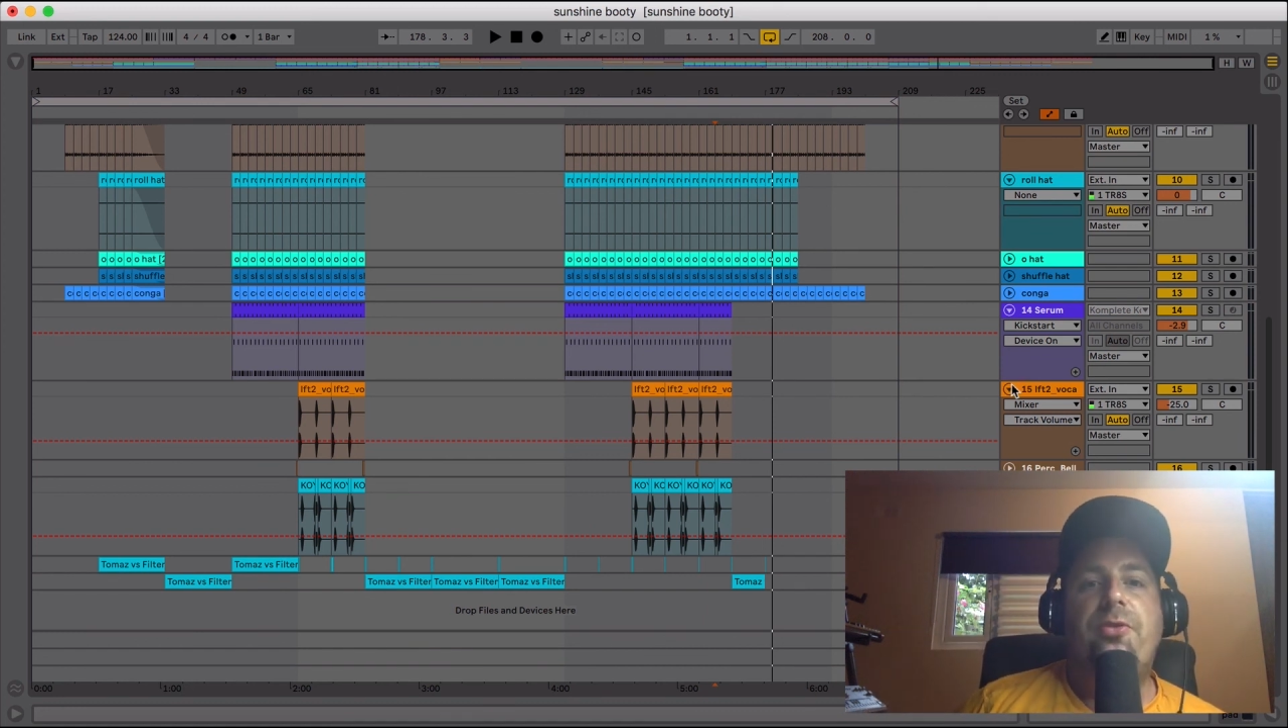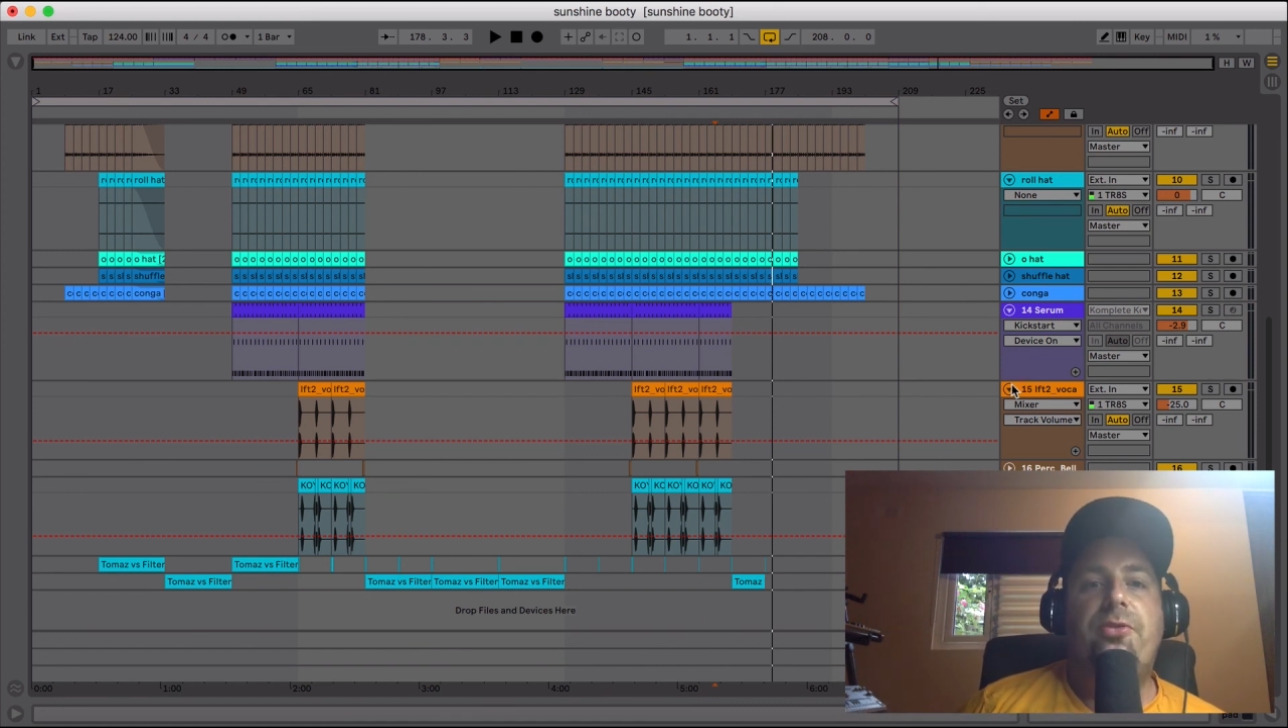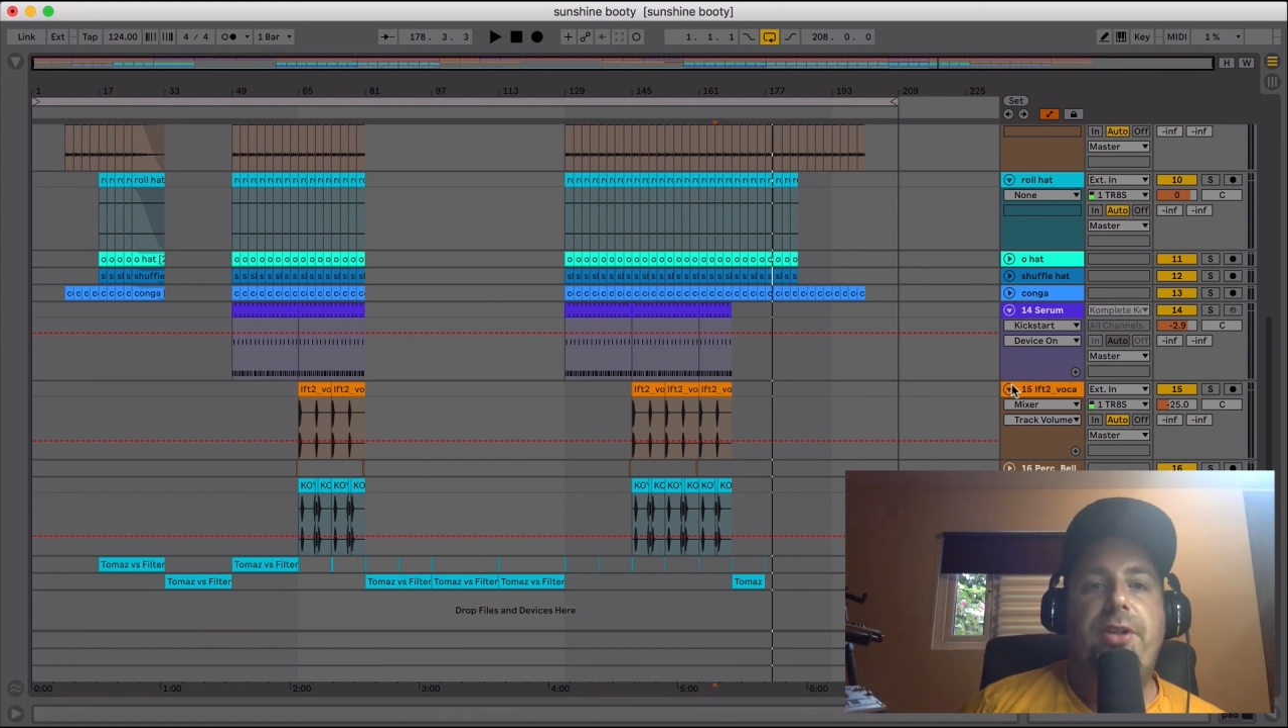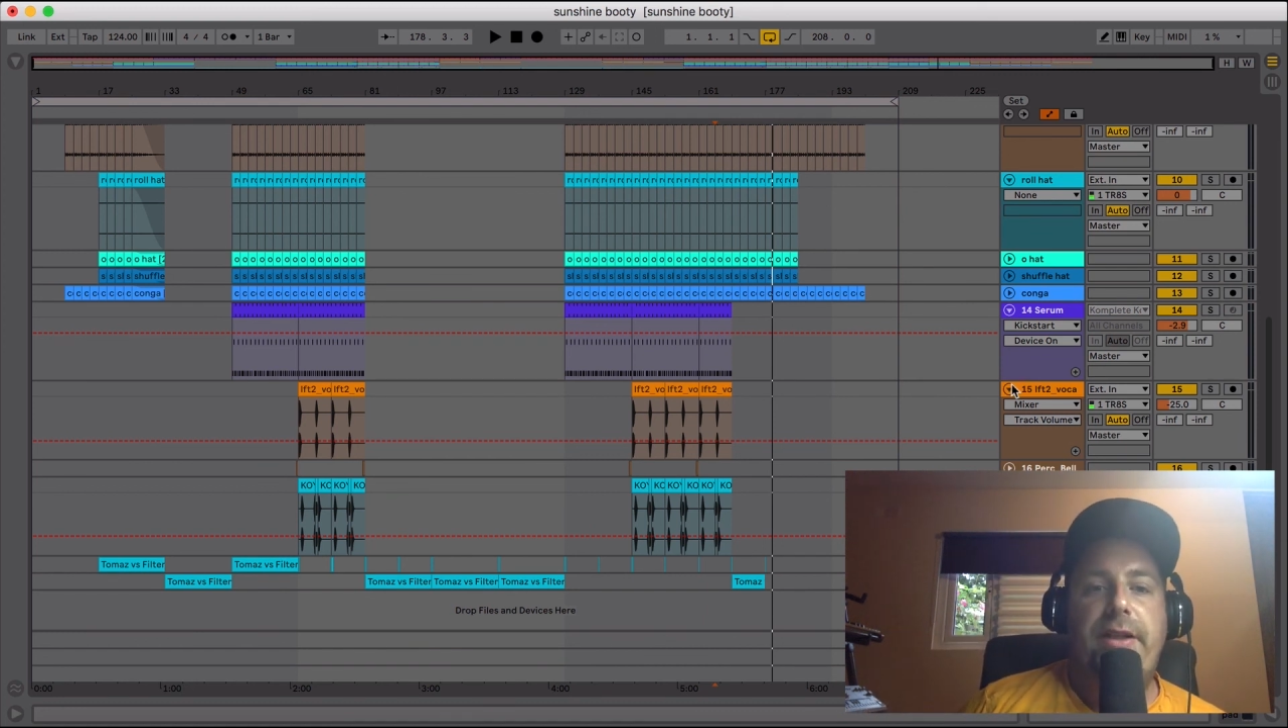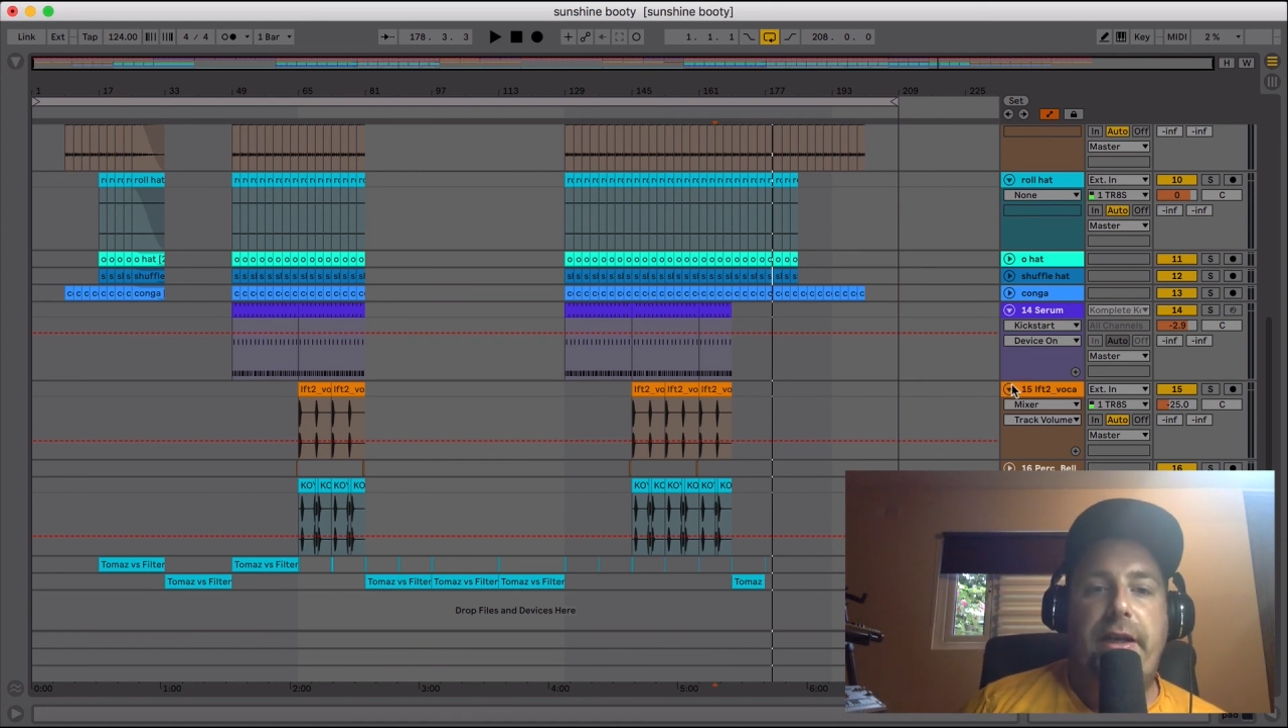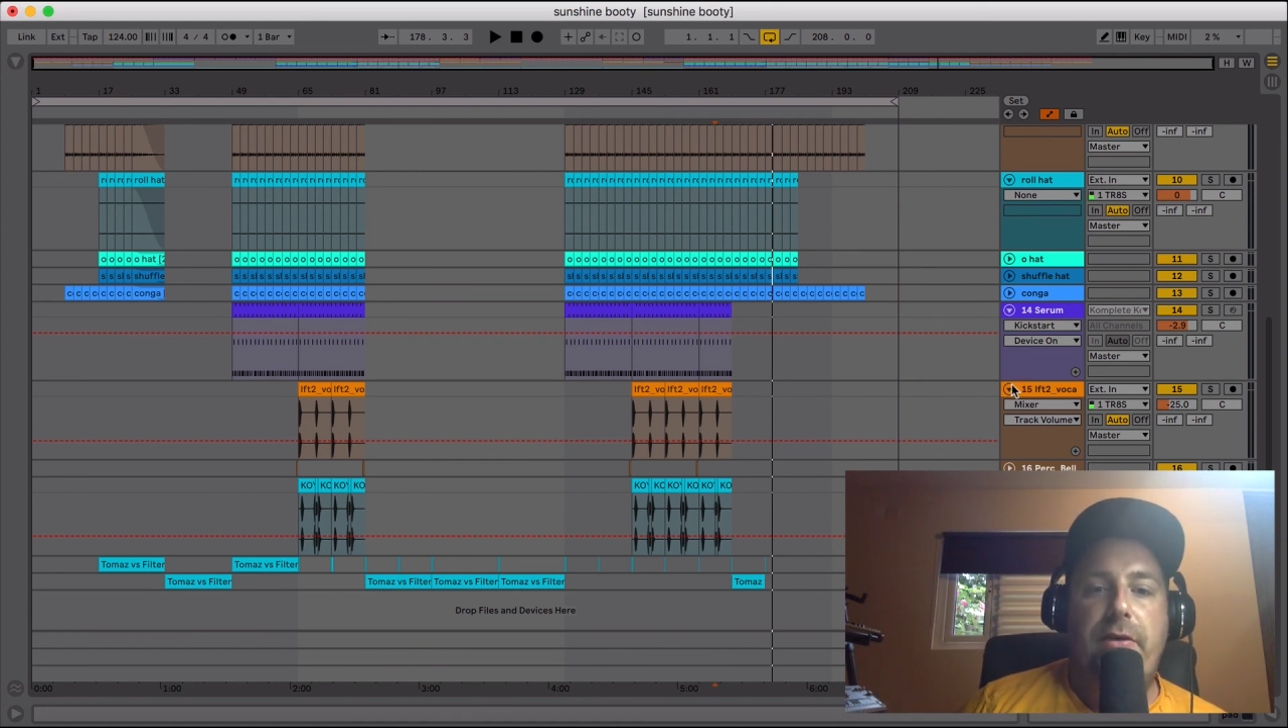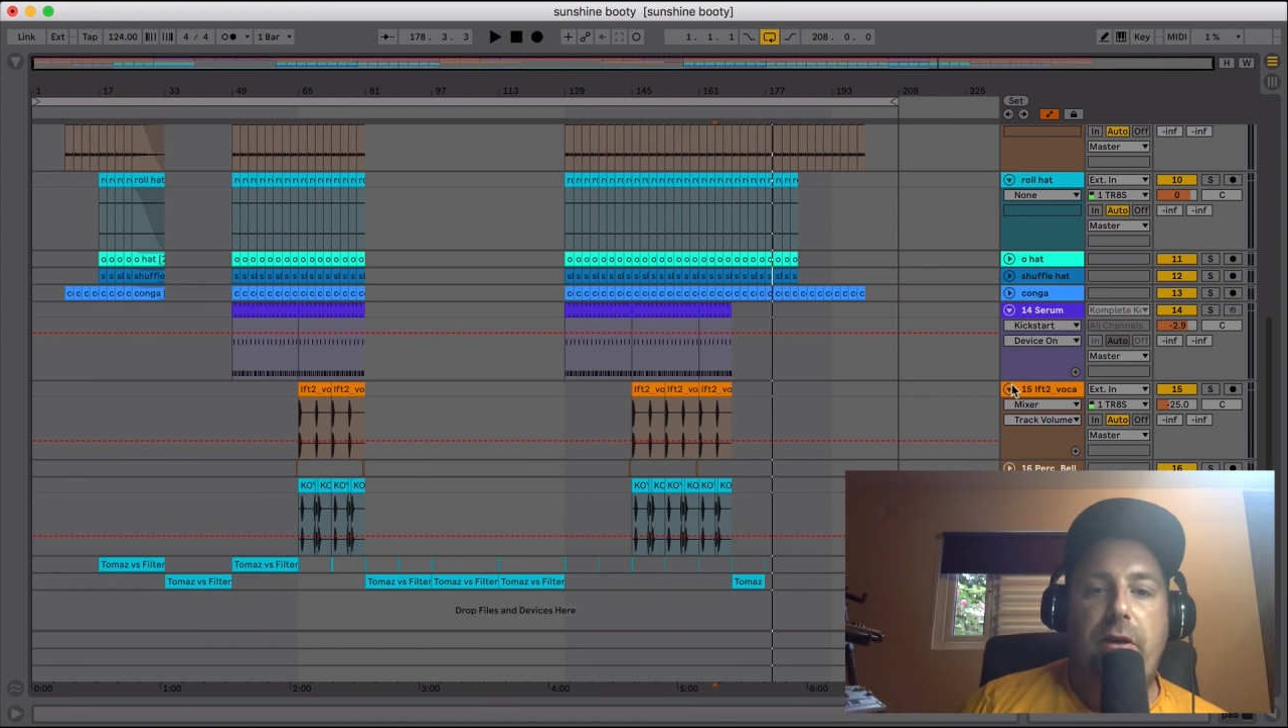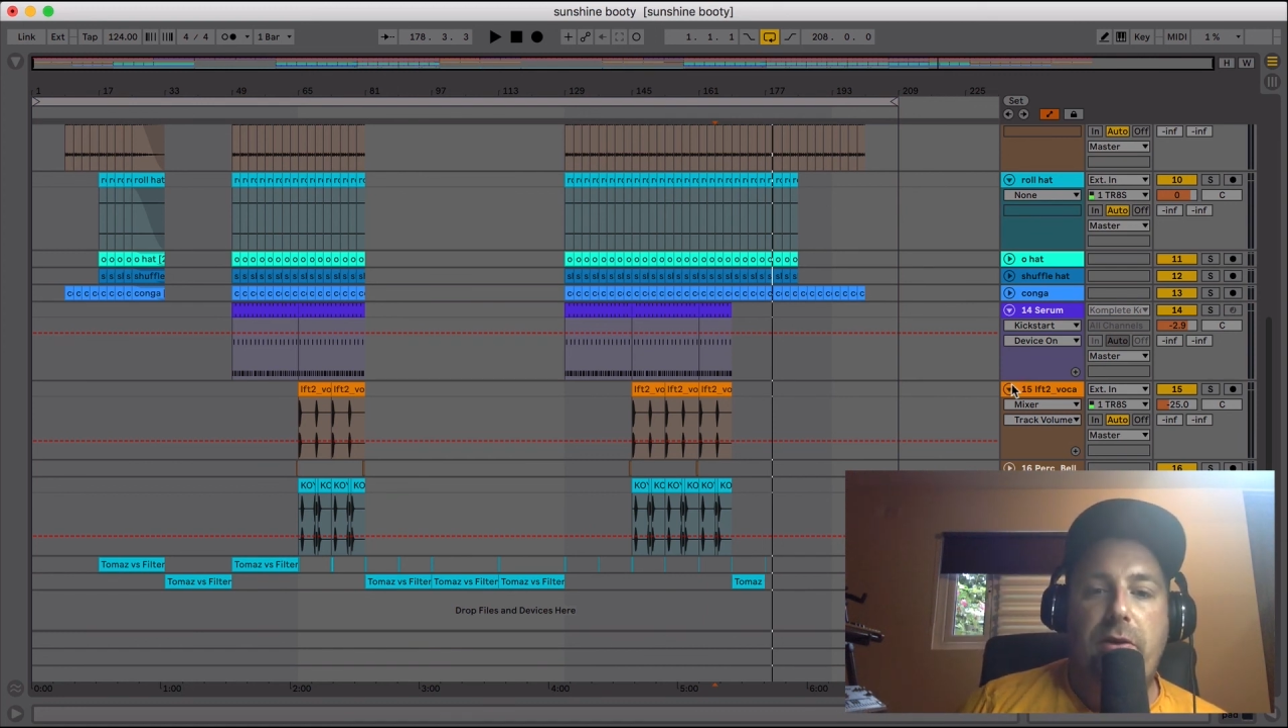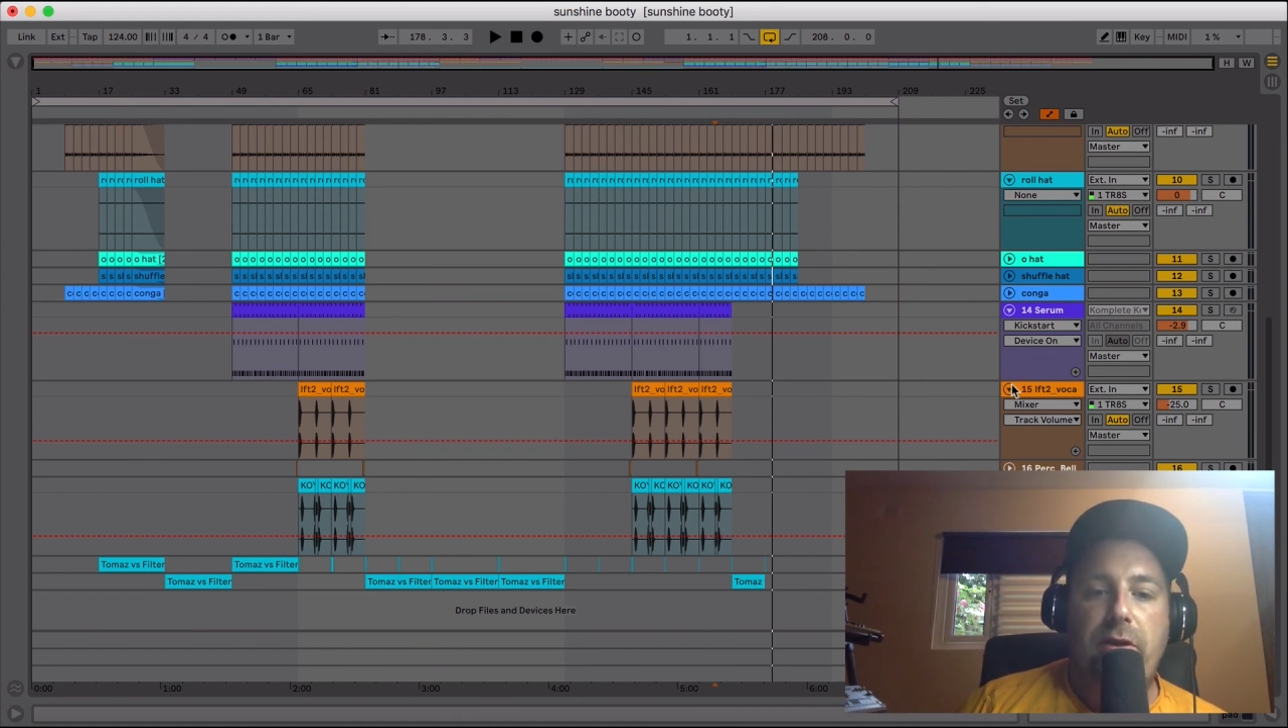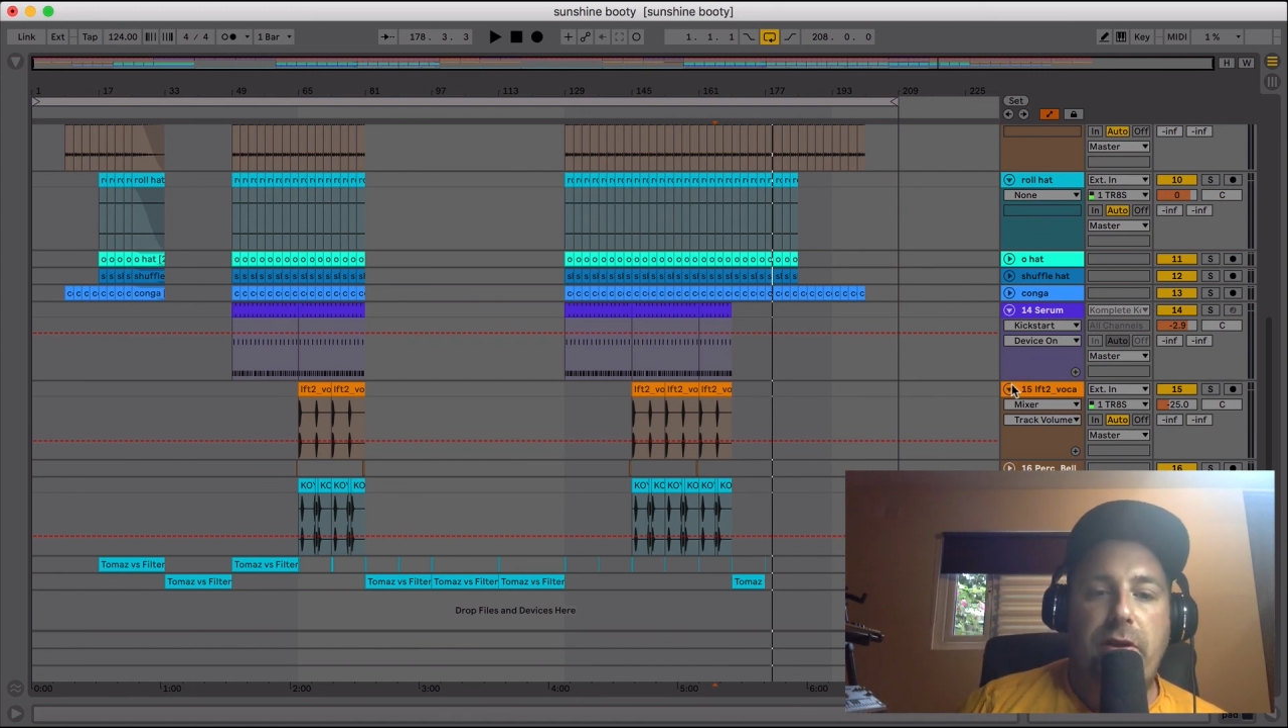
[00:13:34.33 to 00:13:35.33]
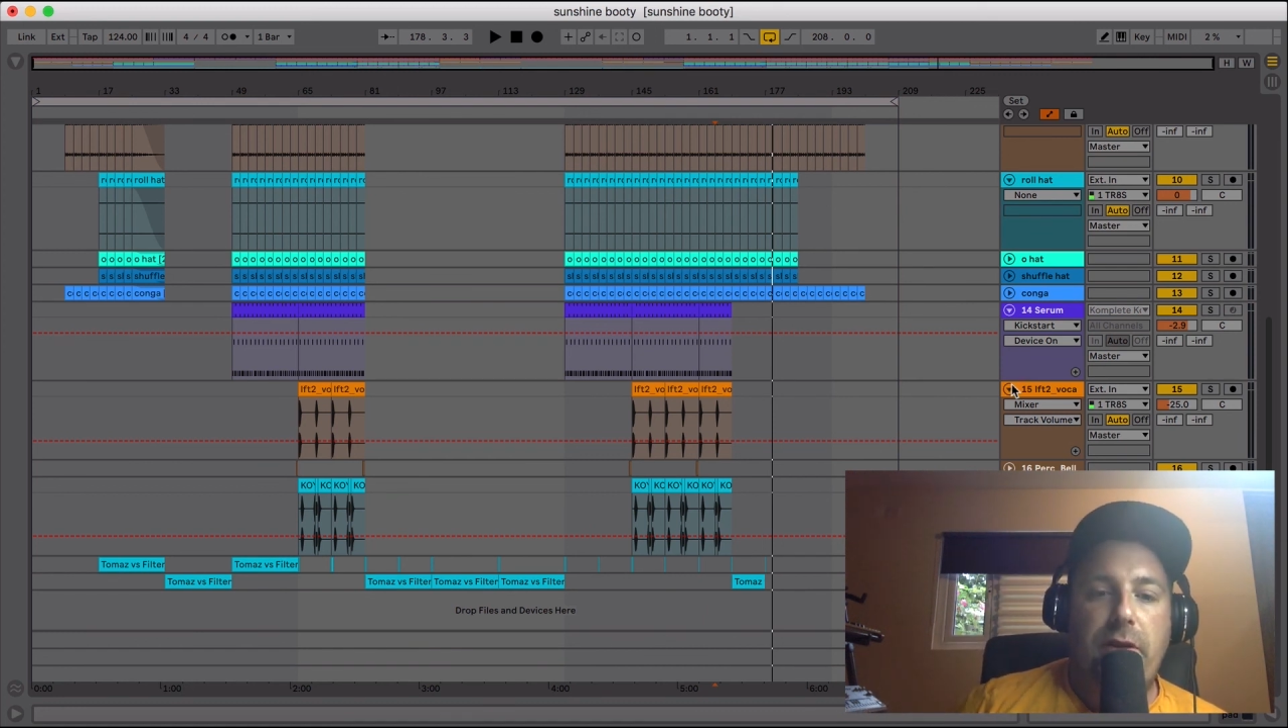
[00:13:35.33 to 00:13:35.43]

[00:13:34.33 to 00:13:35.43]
free download.